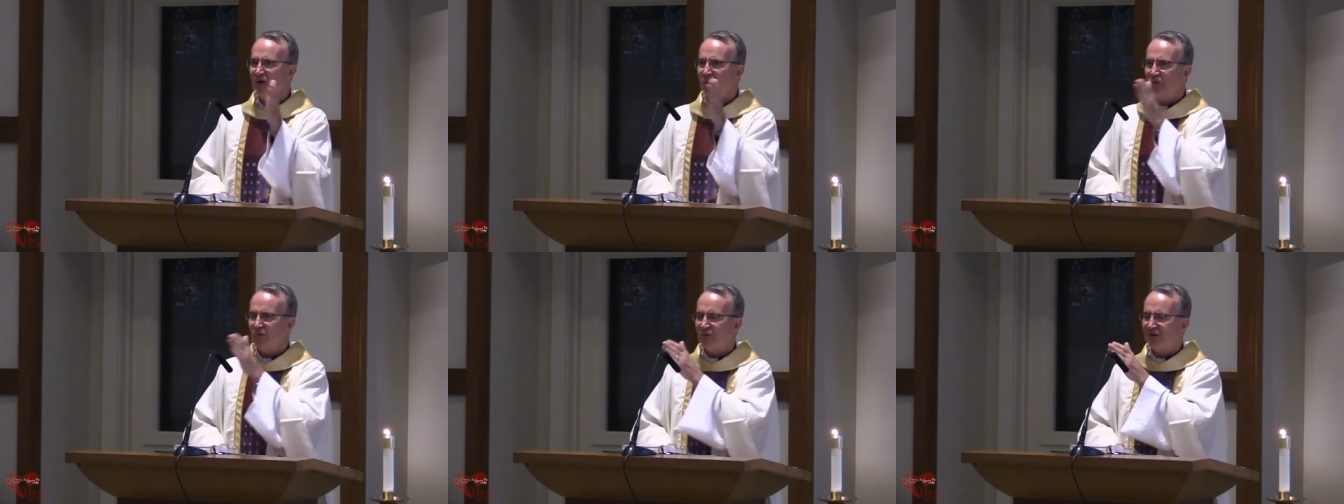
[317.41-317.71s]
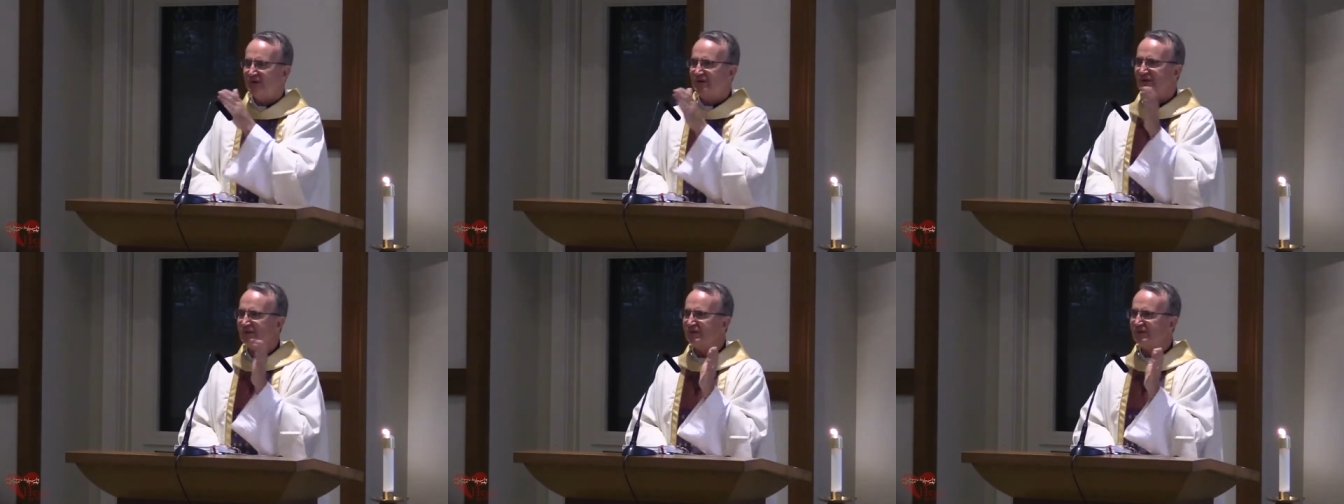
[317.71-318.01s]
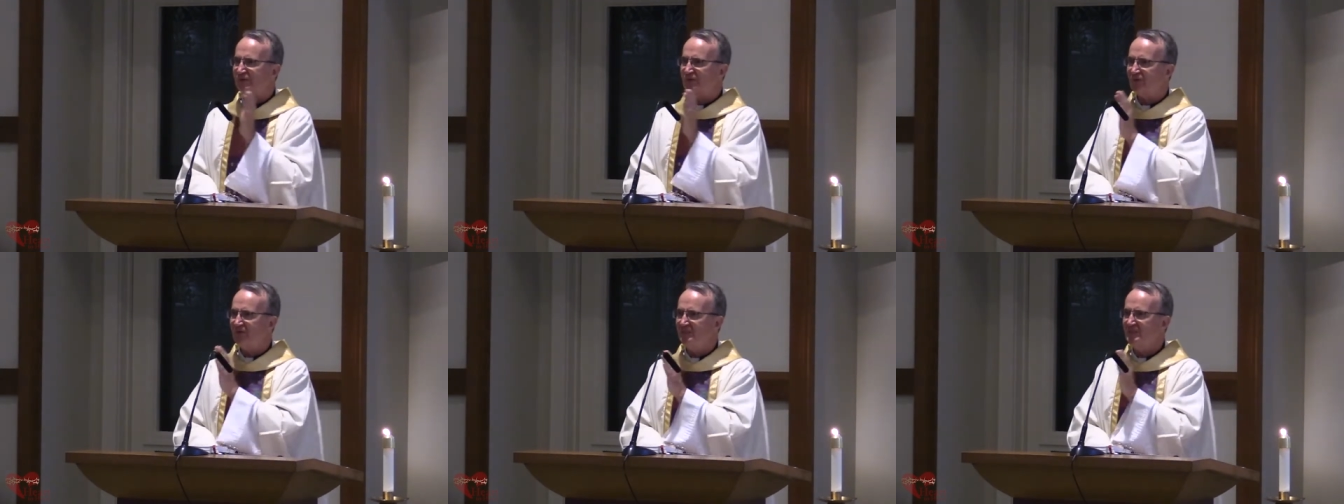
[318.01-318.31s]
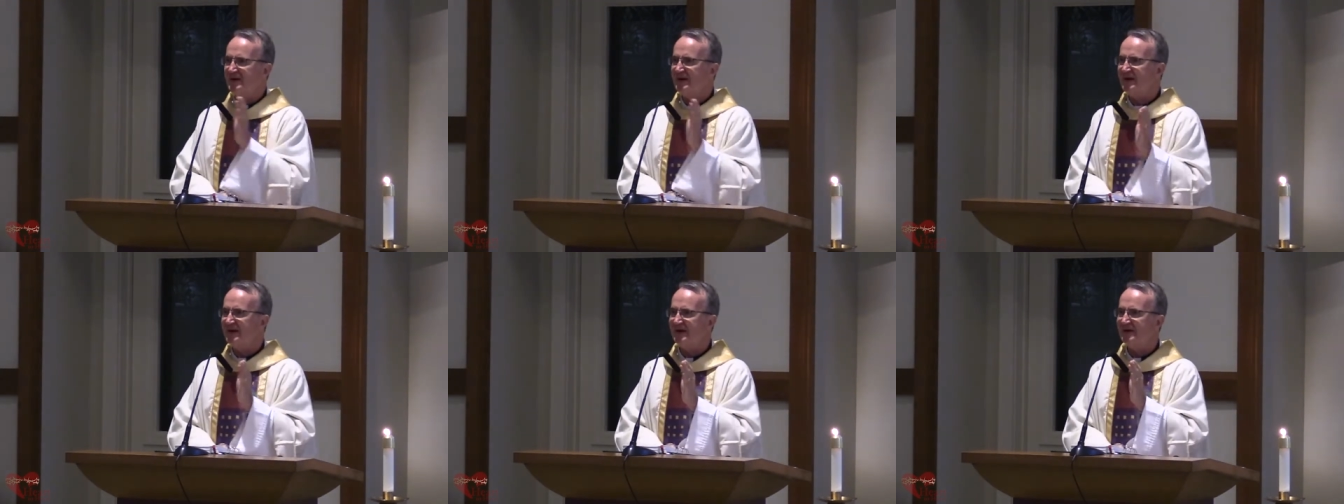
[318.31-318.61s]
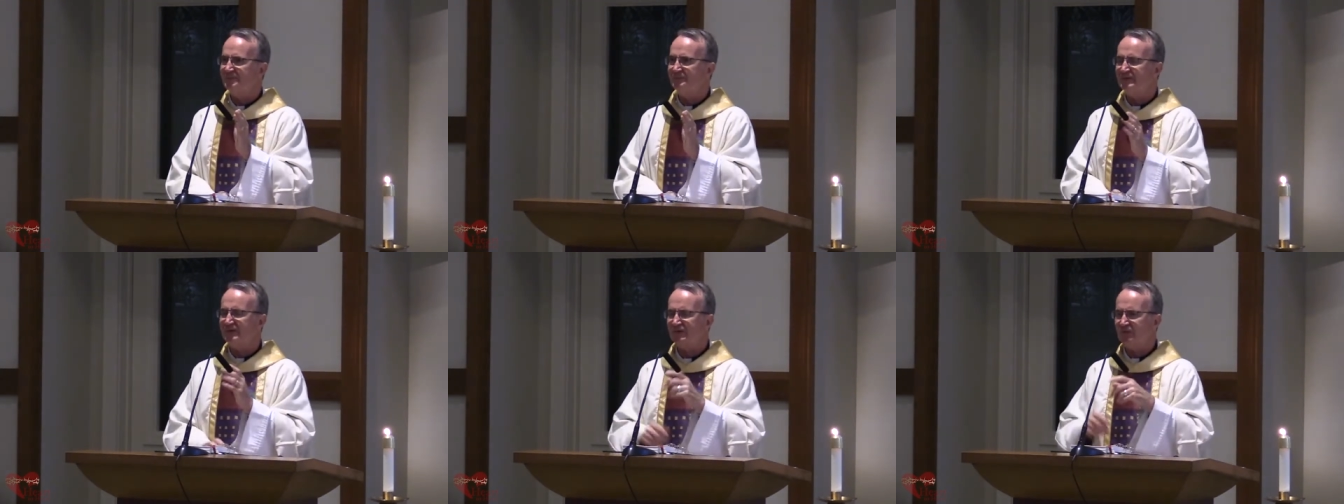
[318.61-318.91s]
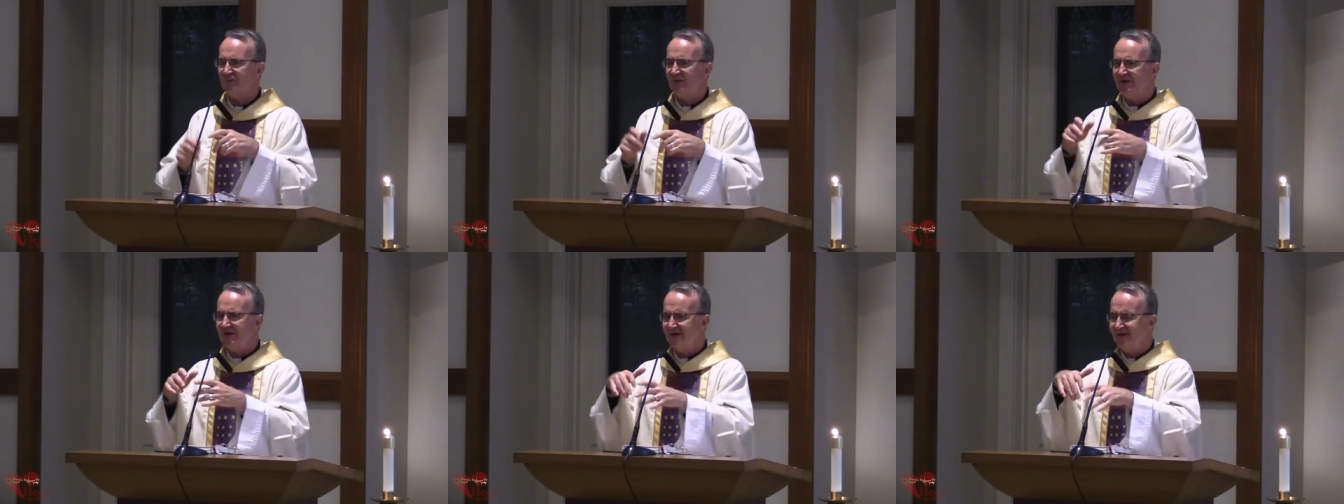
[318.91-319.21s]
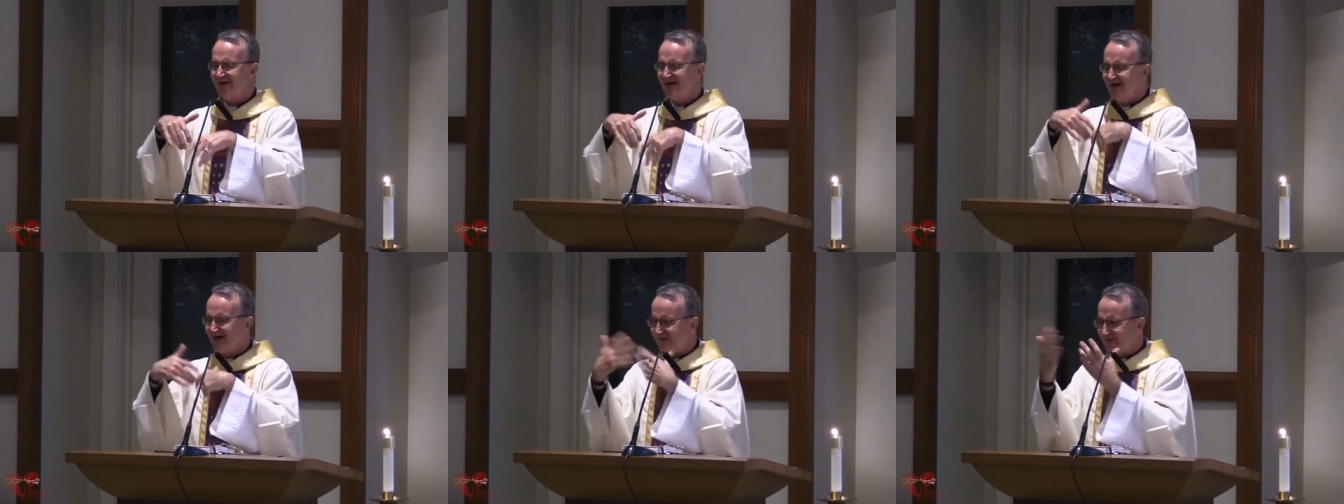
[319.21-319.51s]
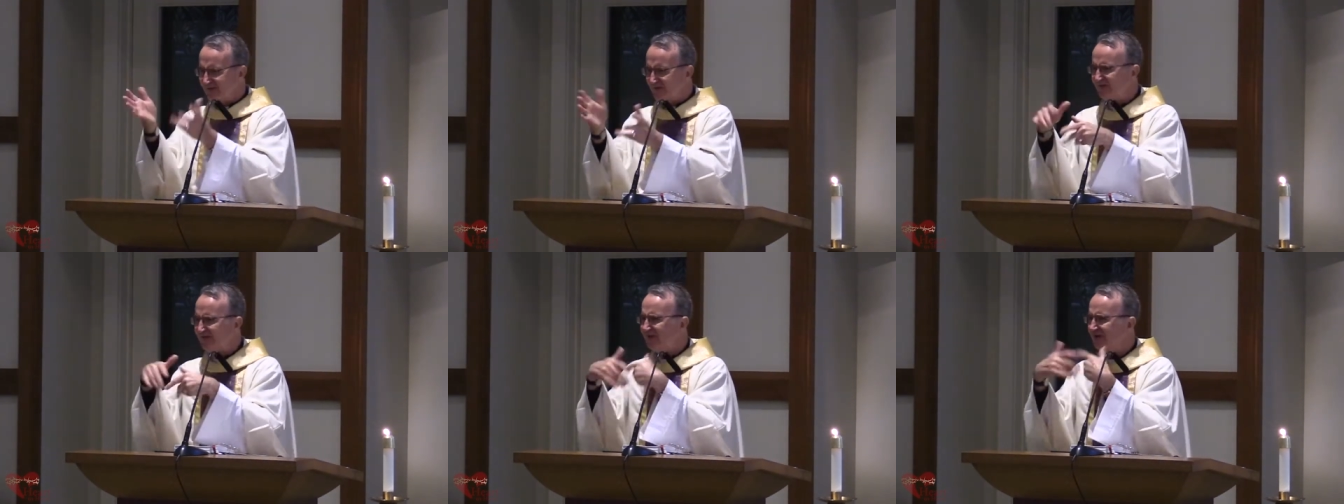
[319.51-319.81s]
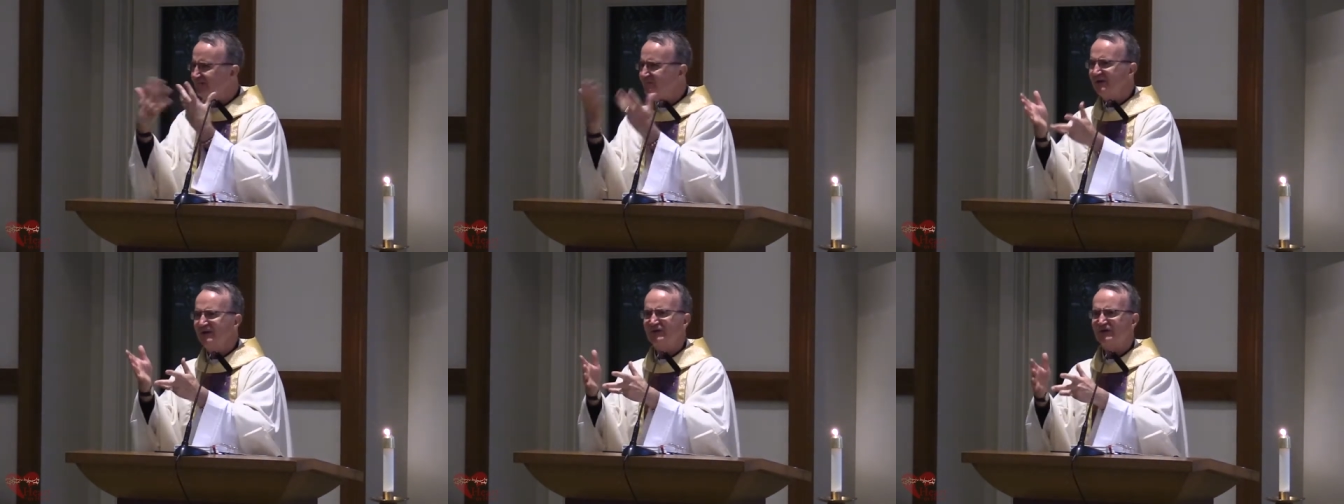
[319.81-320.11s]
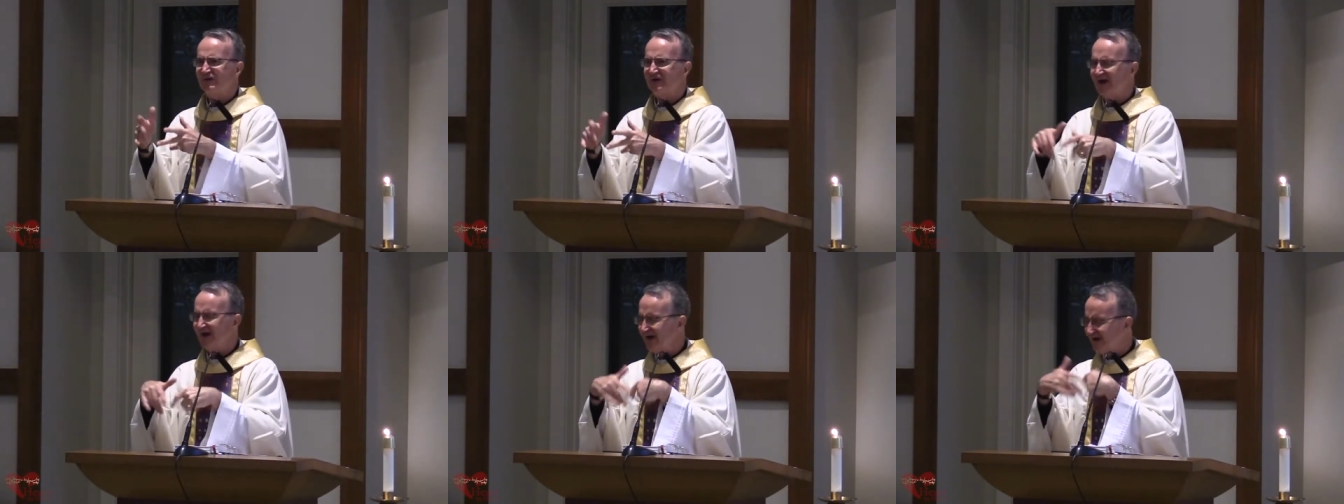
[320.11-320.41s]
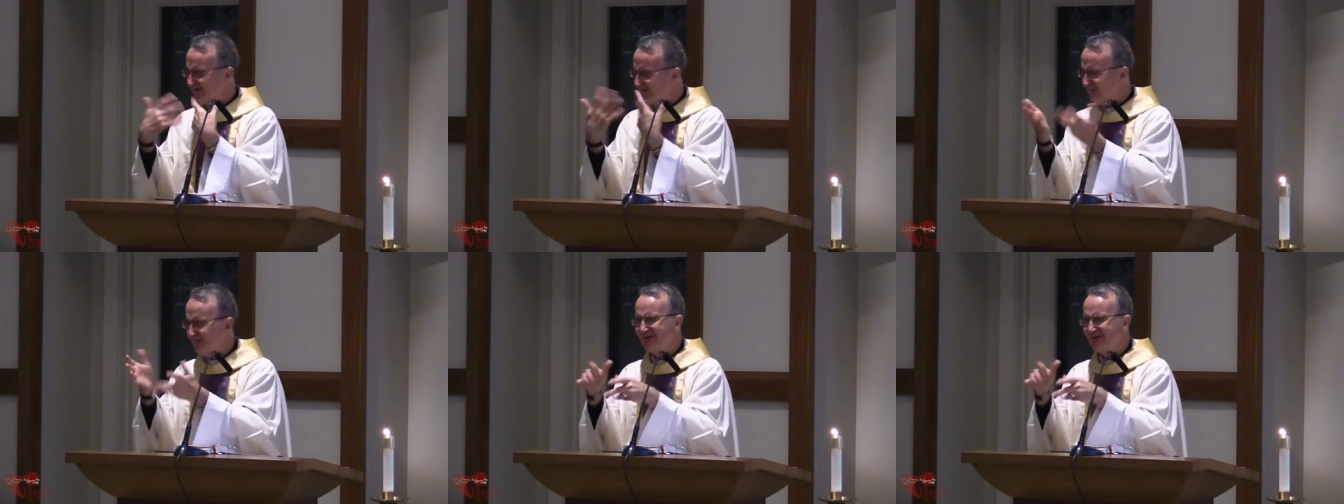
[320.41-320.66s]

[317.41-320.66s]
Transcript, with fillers: who can discriminate between this can be changed,